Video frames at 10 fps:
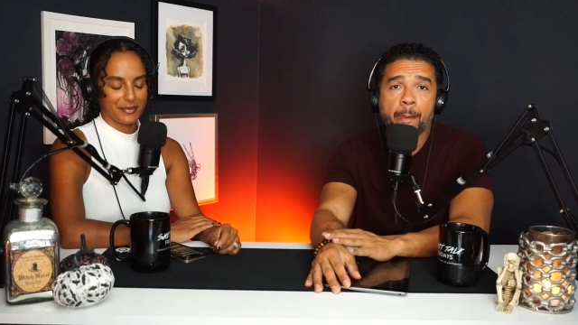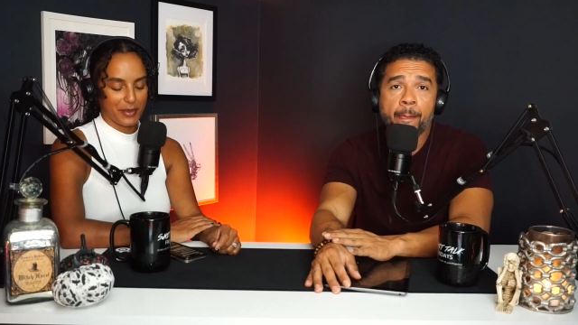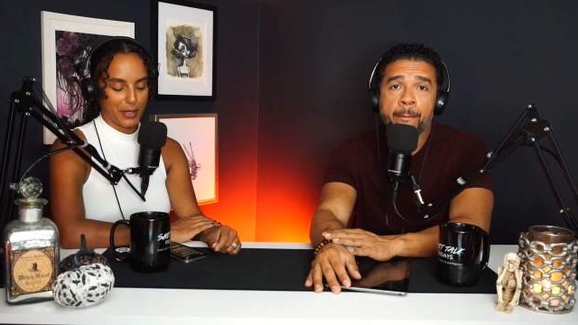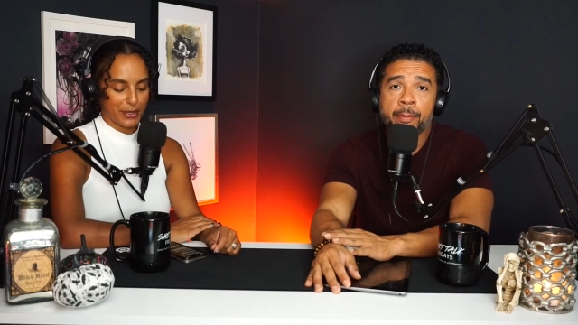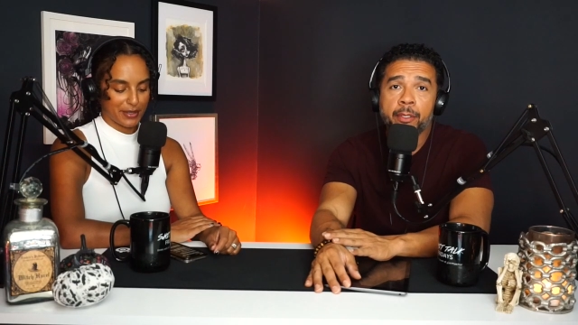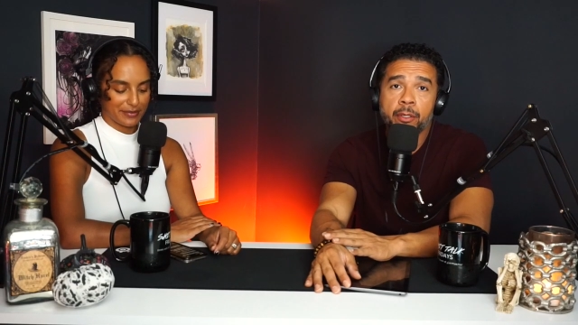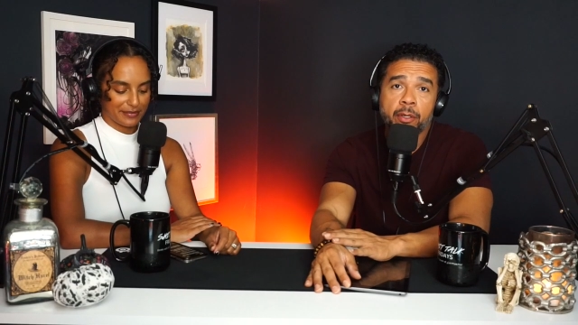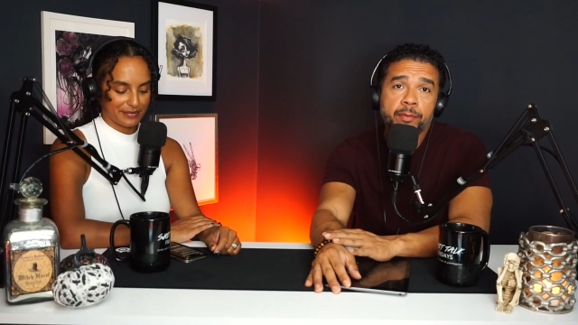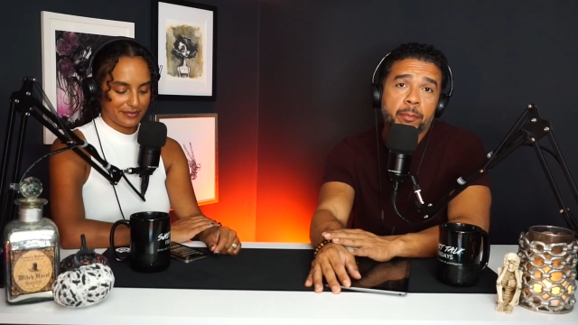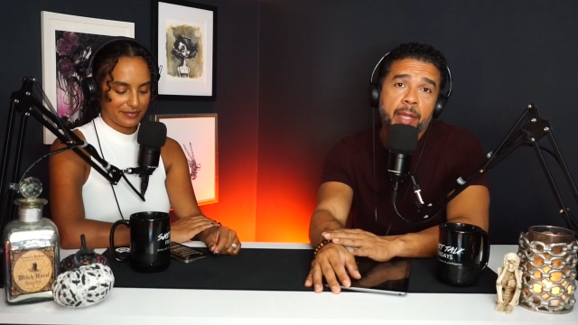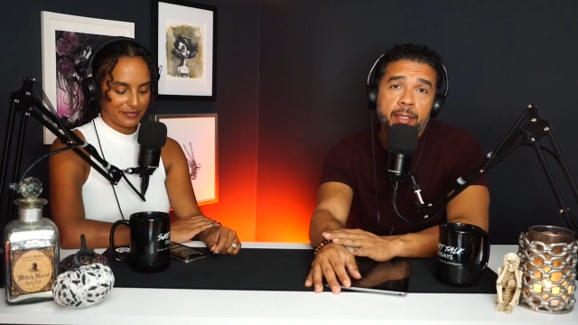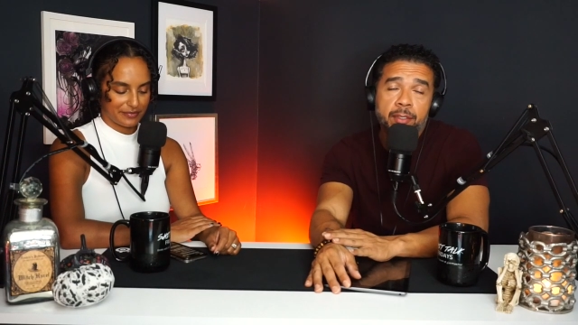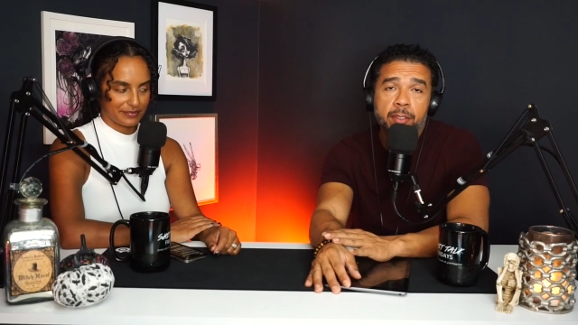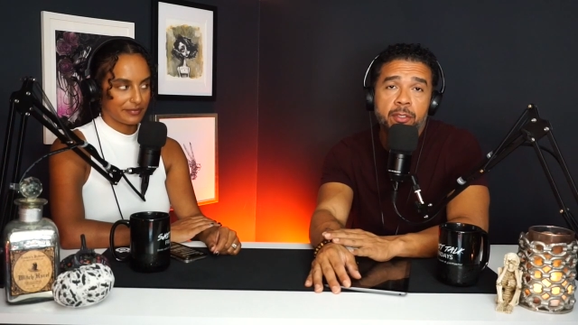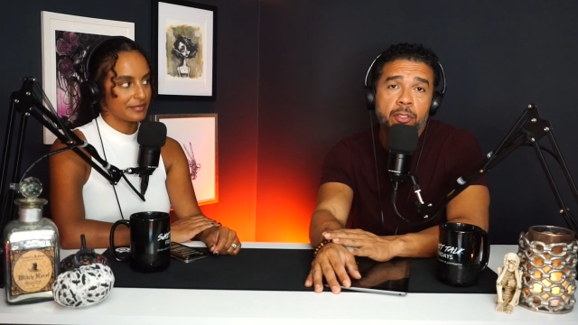Speaker 1: Word. You know, if the man is
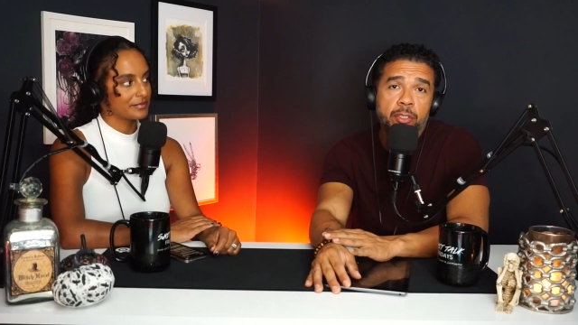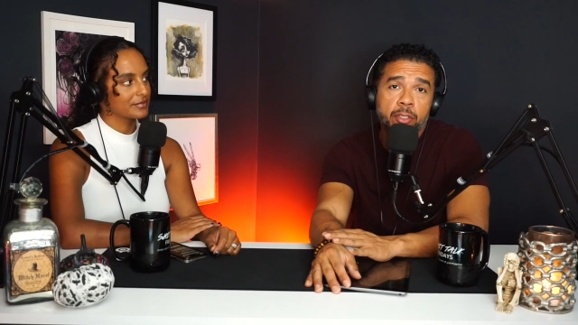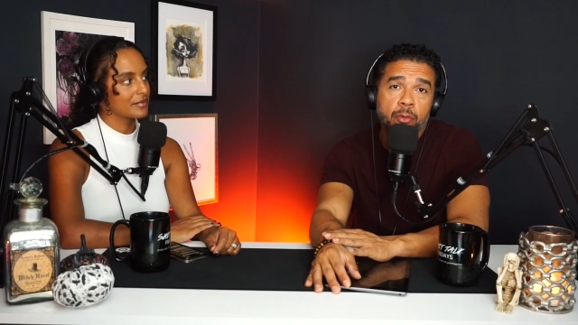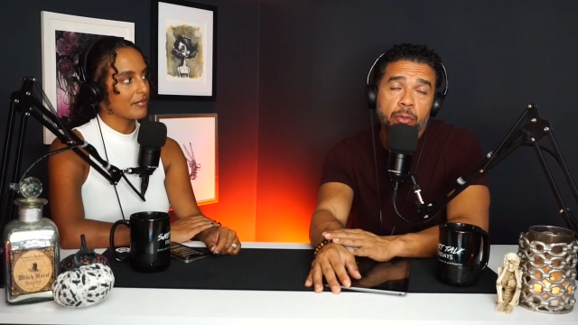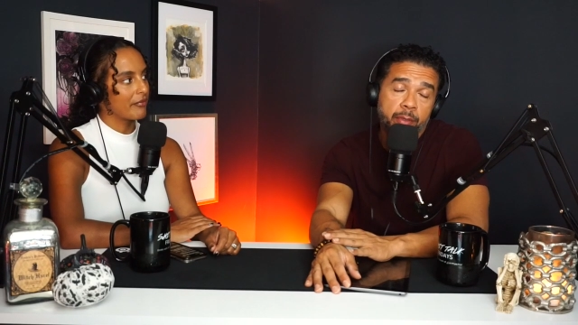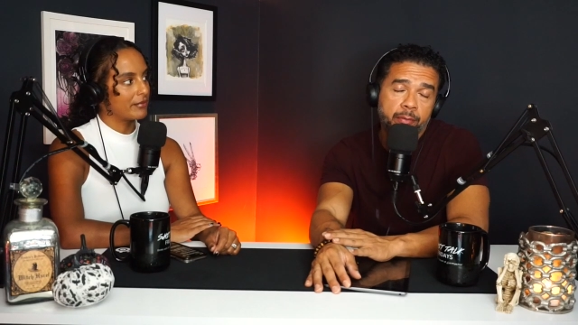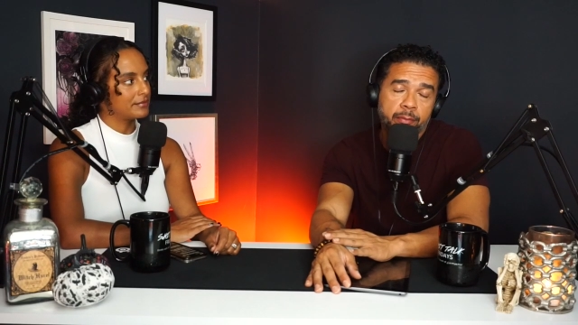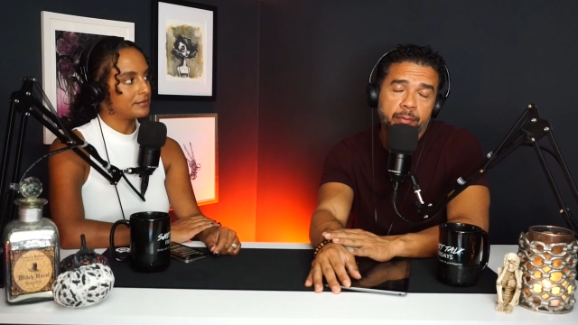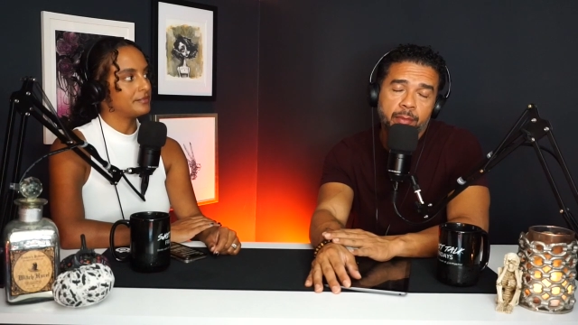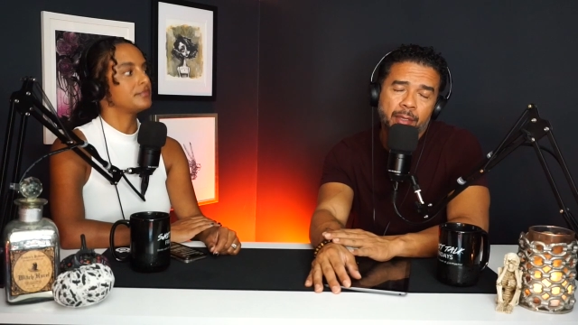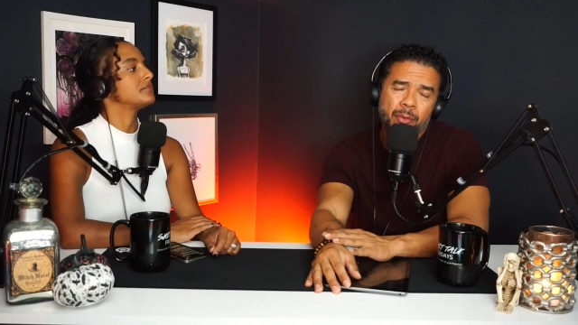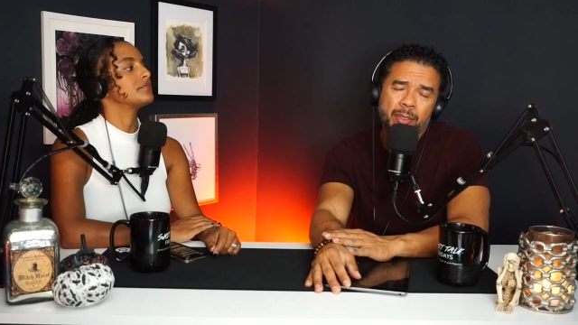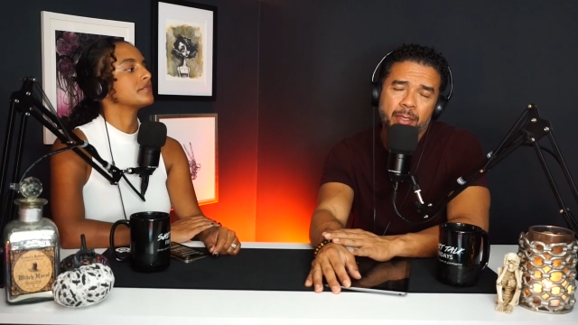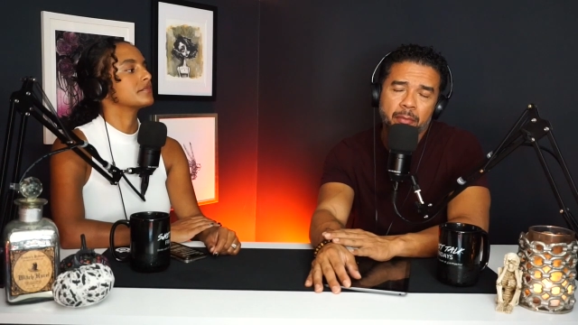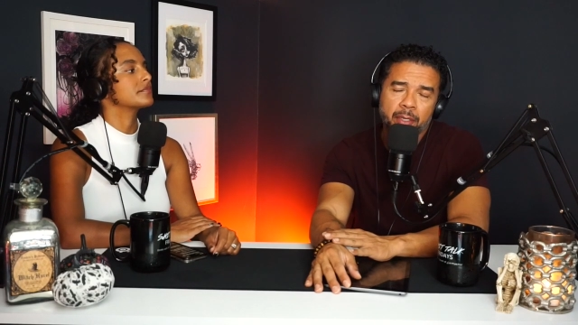this, or I don't want
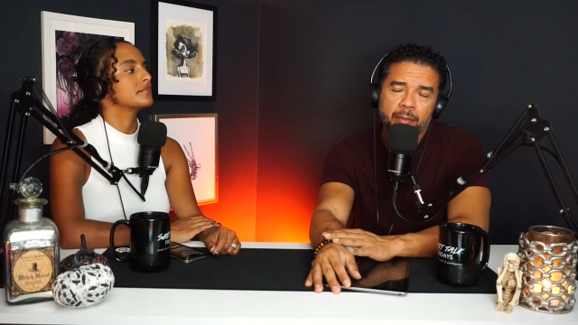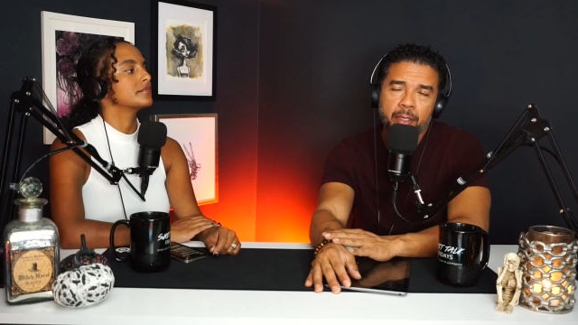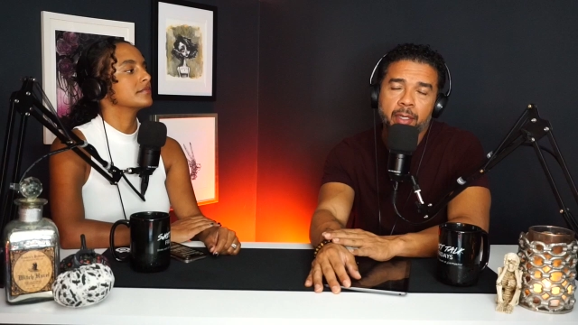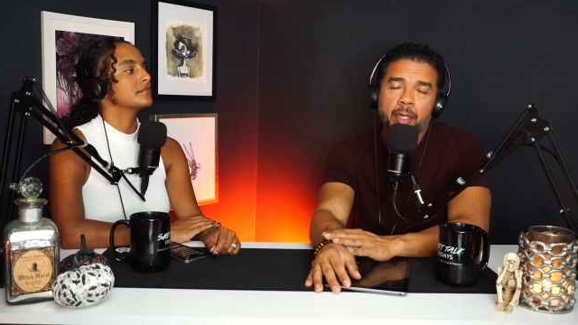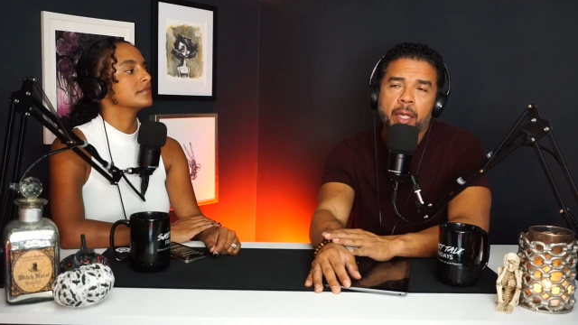to say man, right?